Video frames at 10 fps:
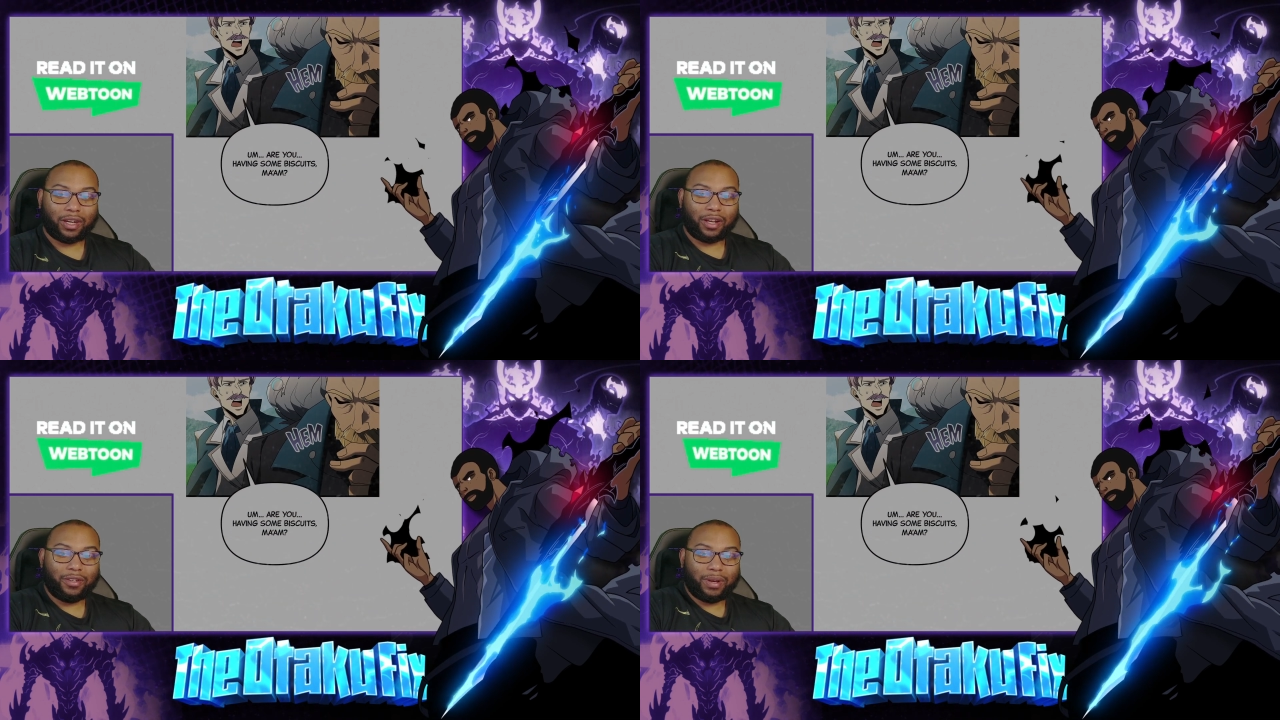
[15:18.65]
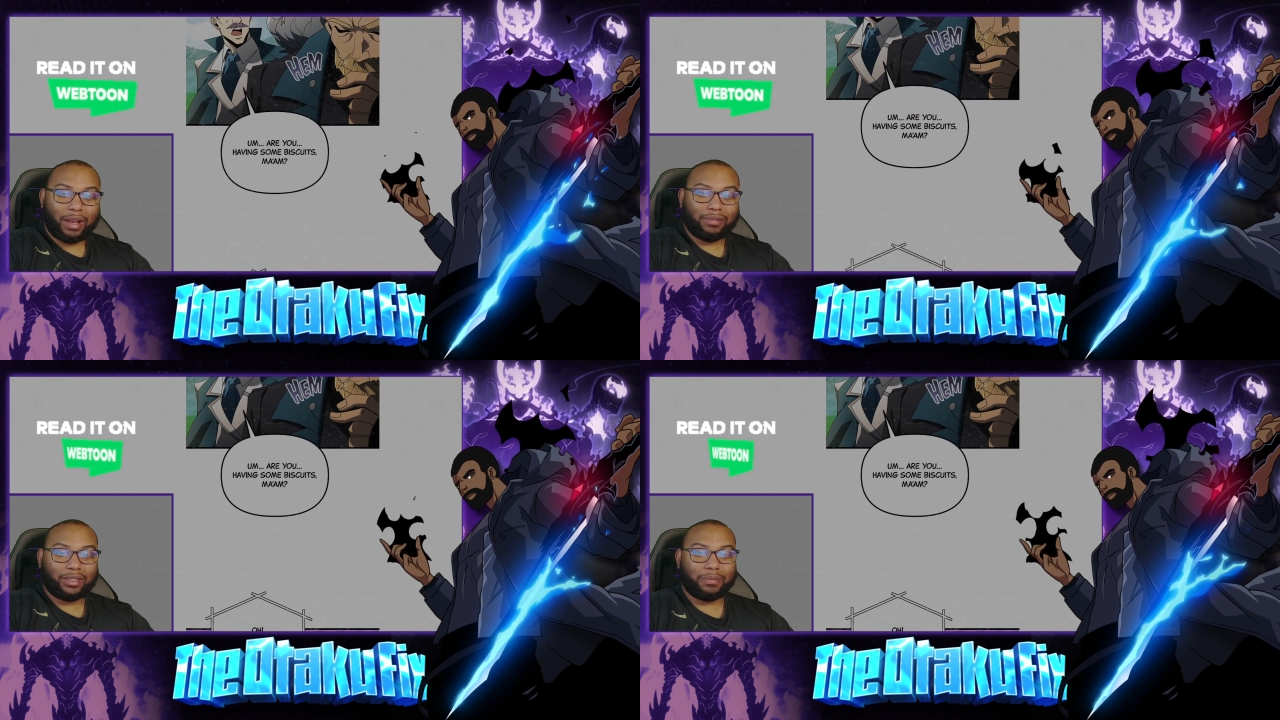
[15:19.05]
Speaker 1: Are you
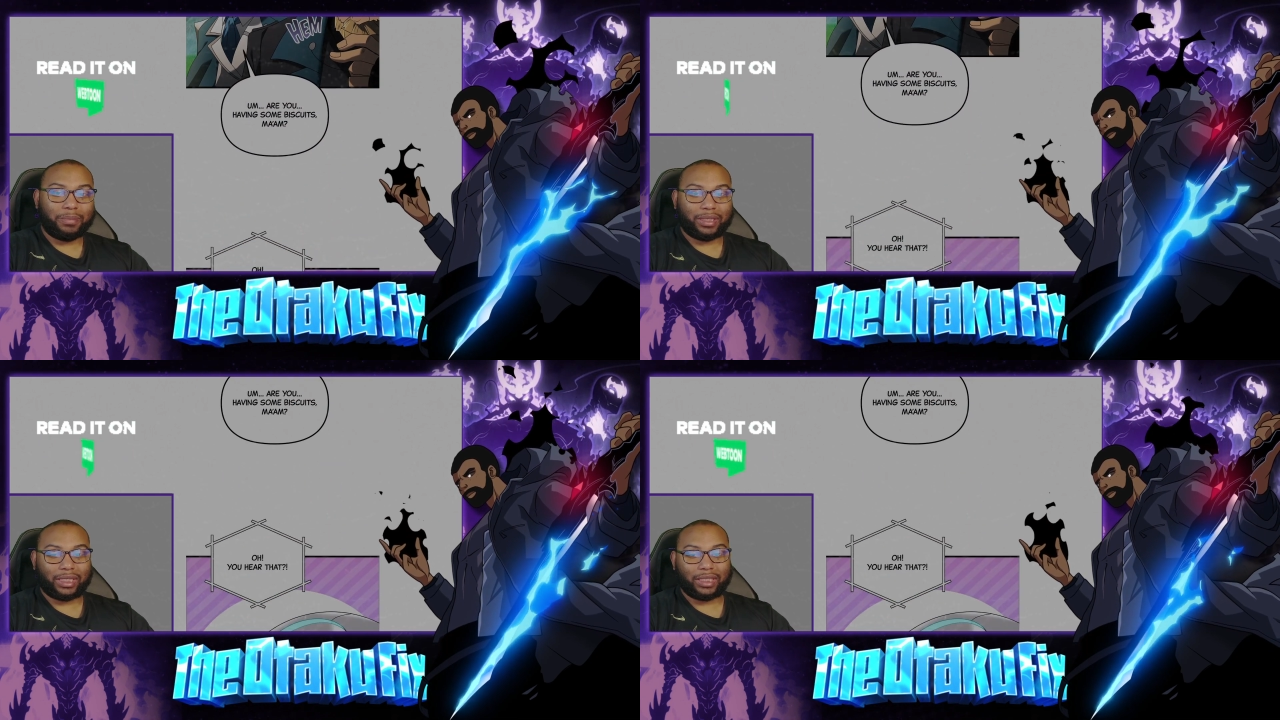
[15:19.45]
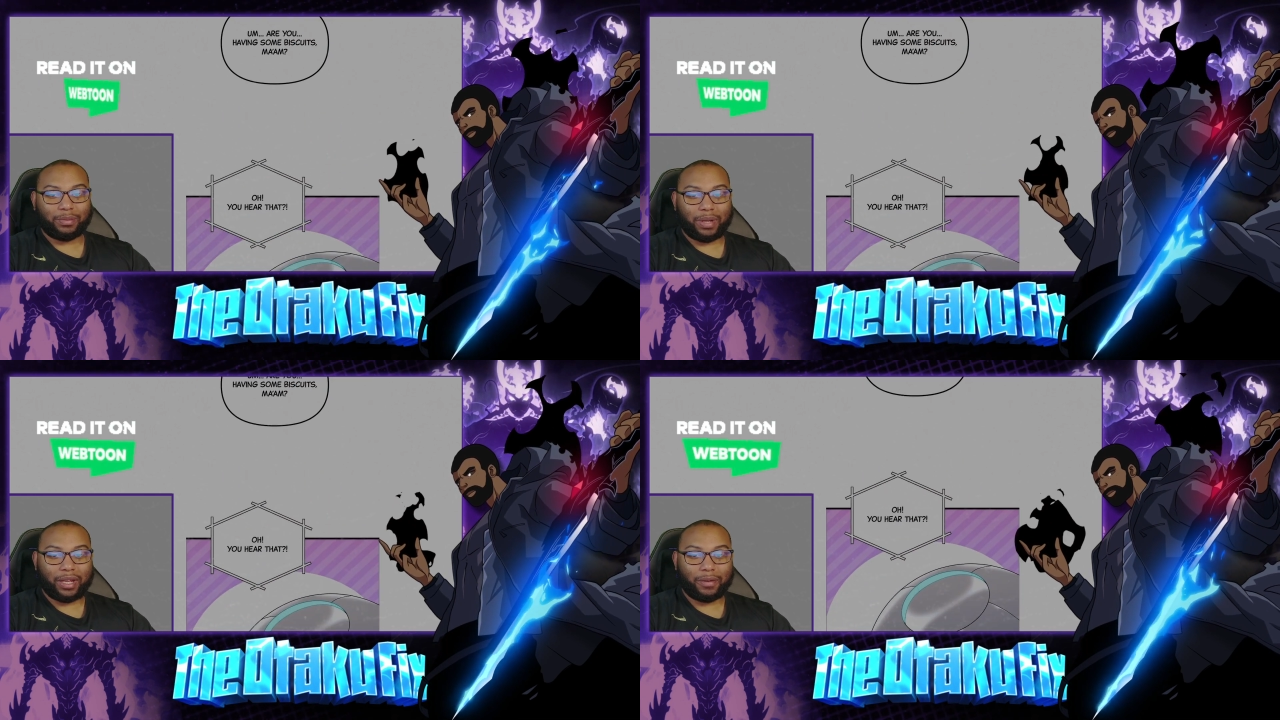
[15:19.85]
having some biscuits,
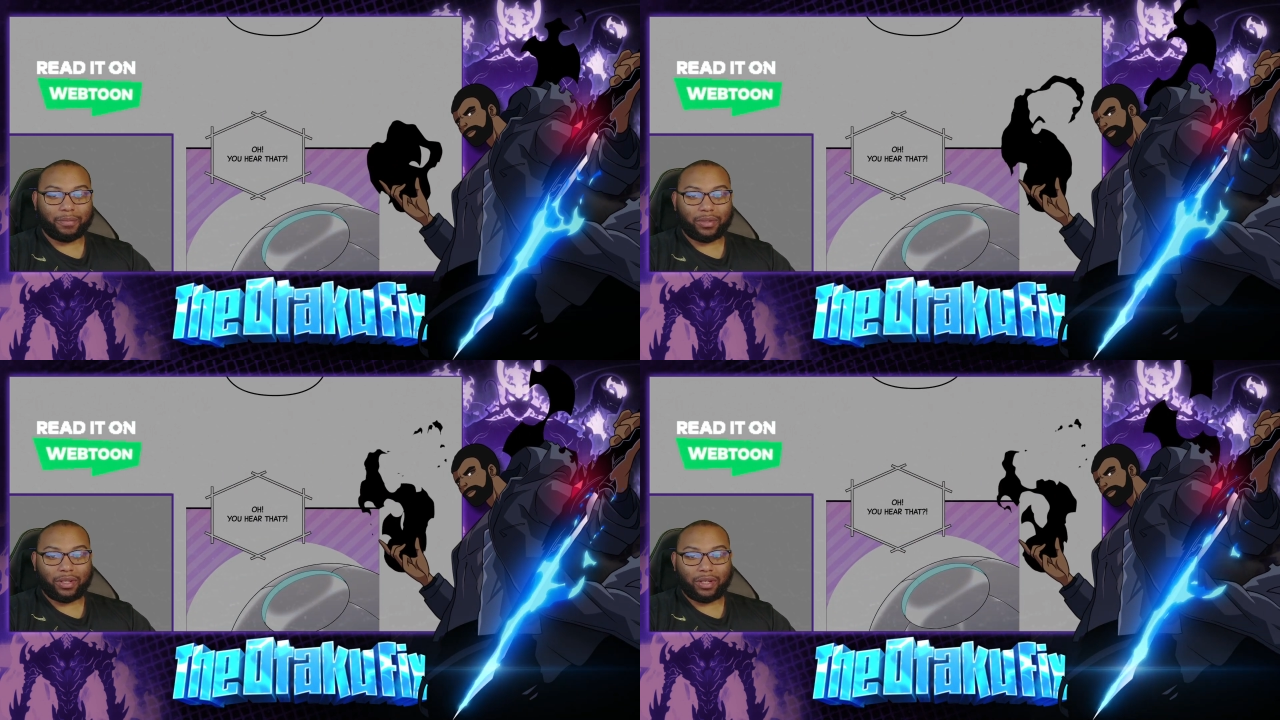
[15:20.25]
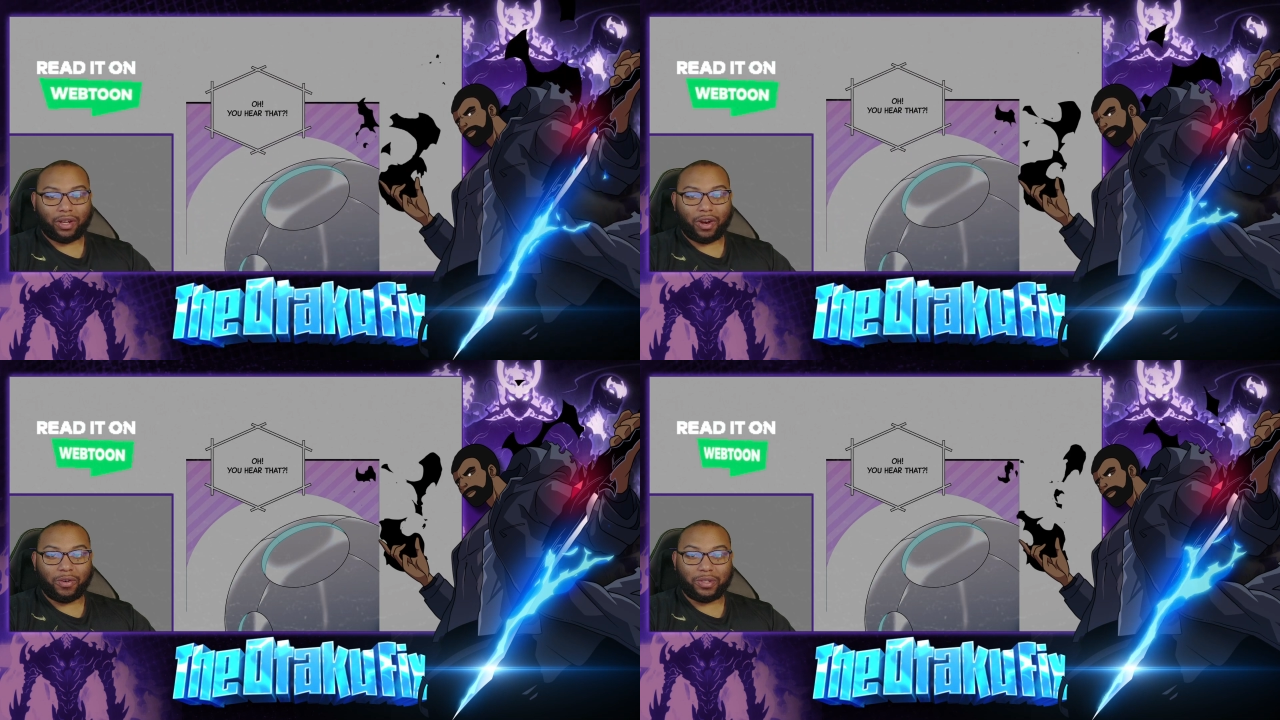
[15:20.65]
ma'am?
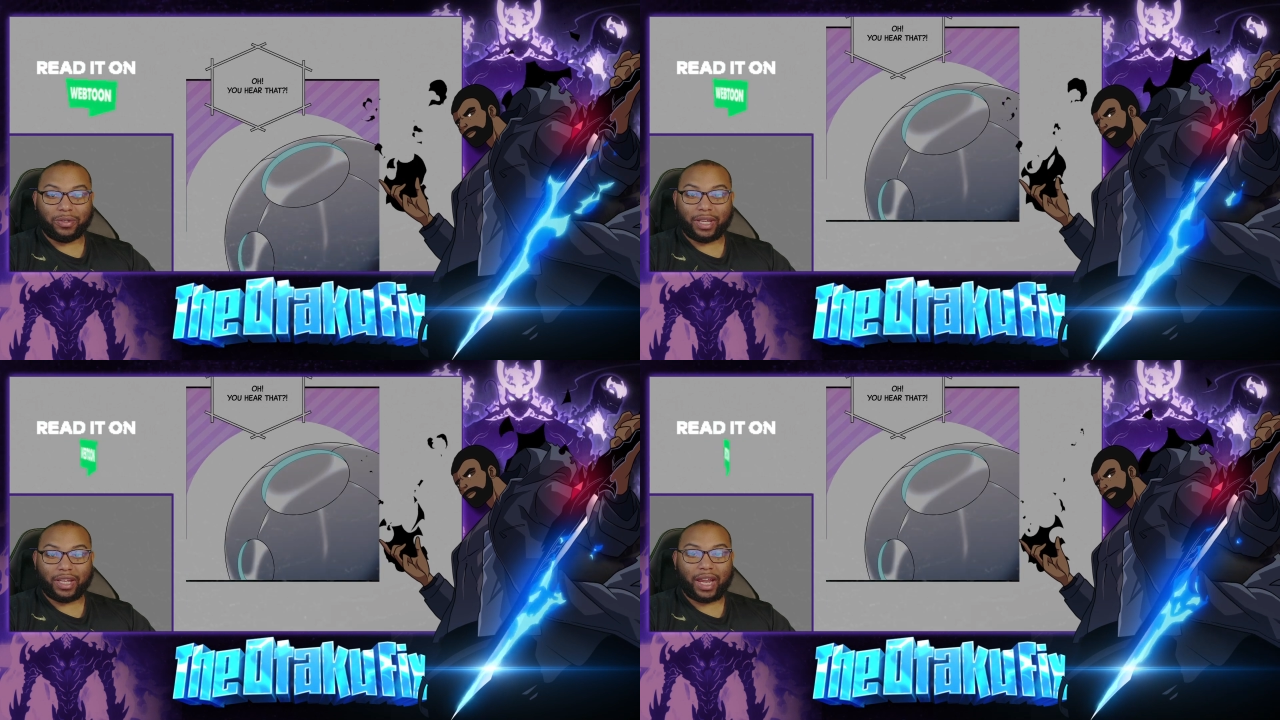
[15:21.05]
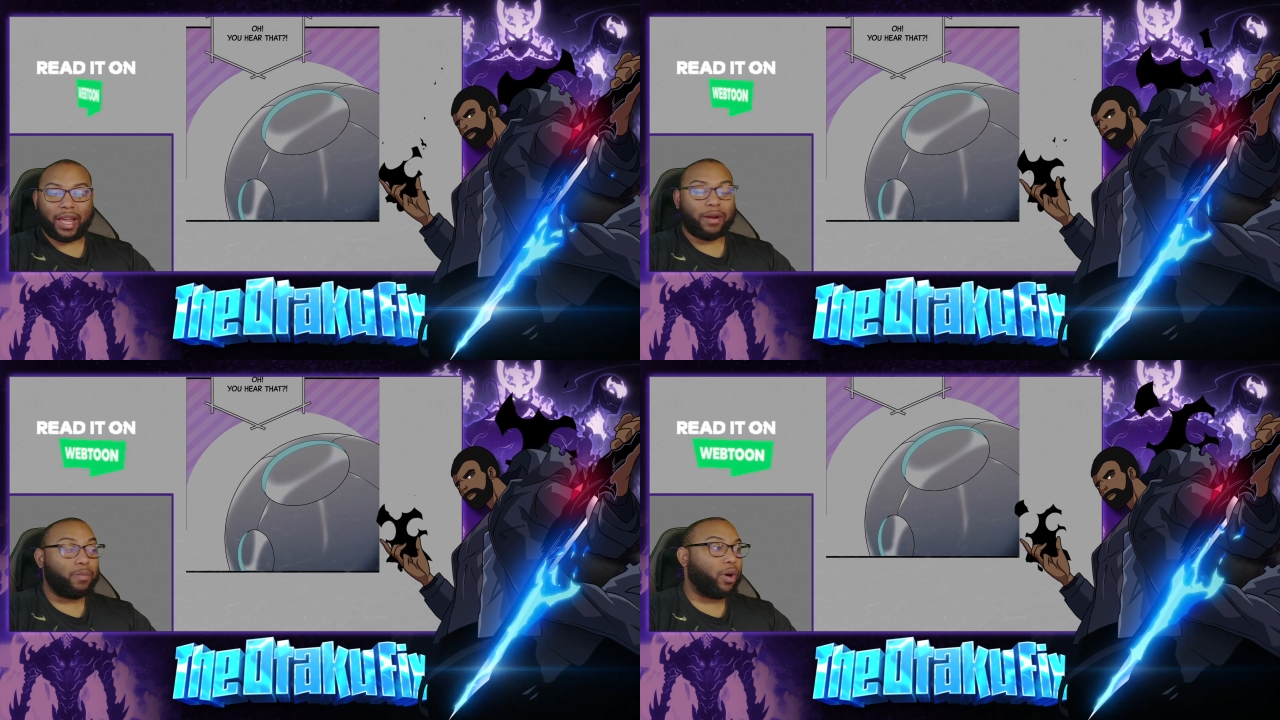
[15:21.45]
Oh, you hear
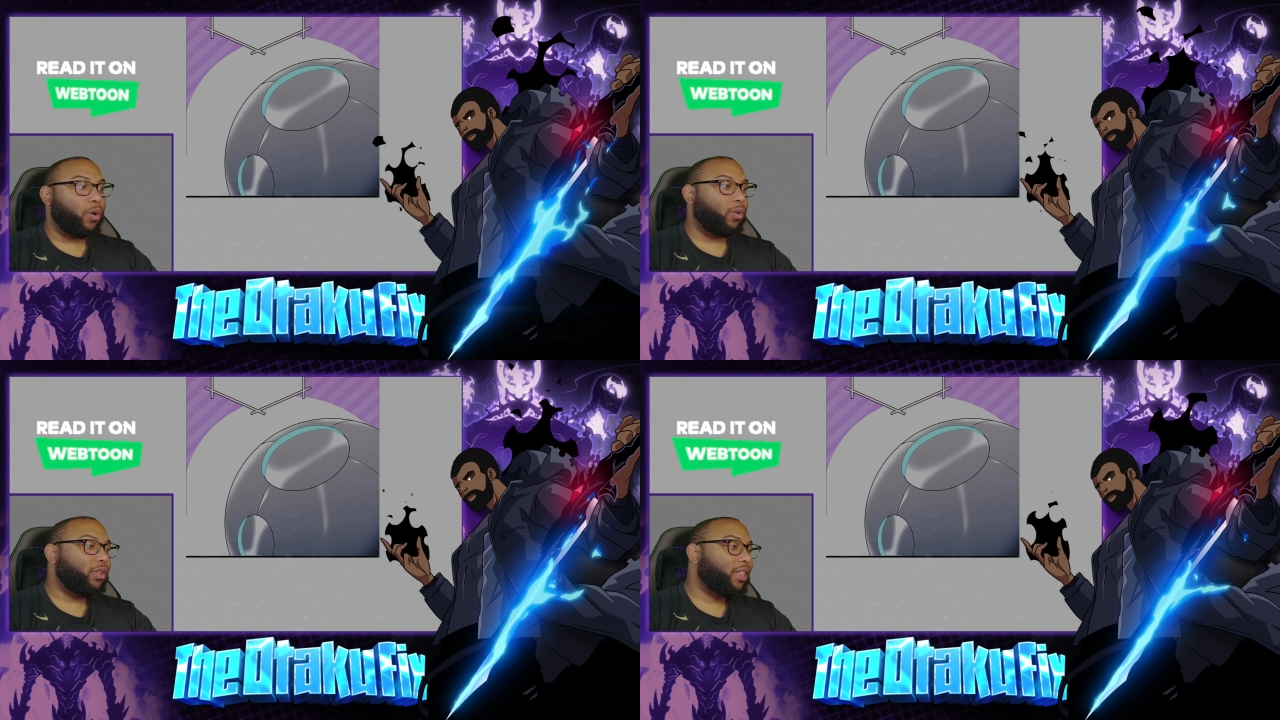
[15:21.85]
that? Bro.